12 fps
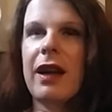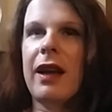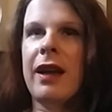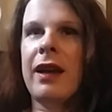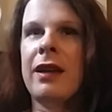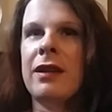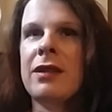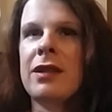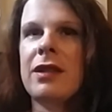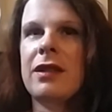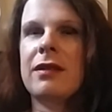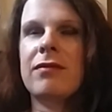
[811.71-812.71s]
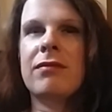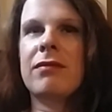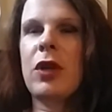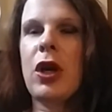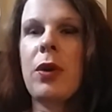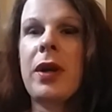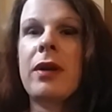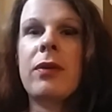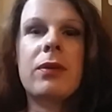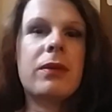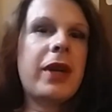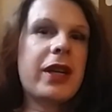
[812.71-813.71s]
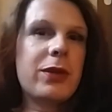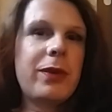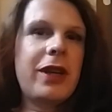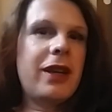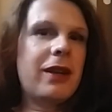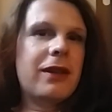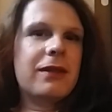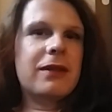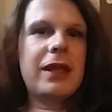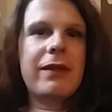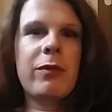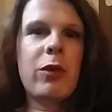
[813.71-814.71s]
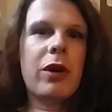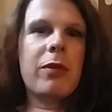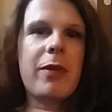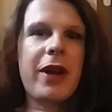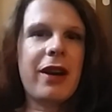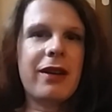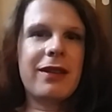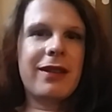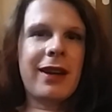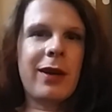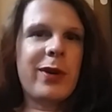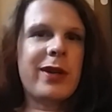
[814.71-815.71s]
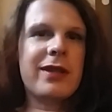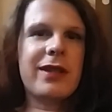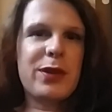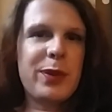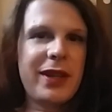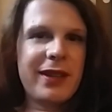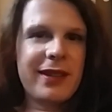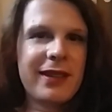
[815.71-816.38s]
and go in next week even more prepared than I was this week.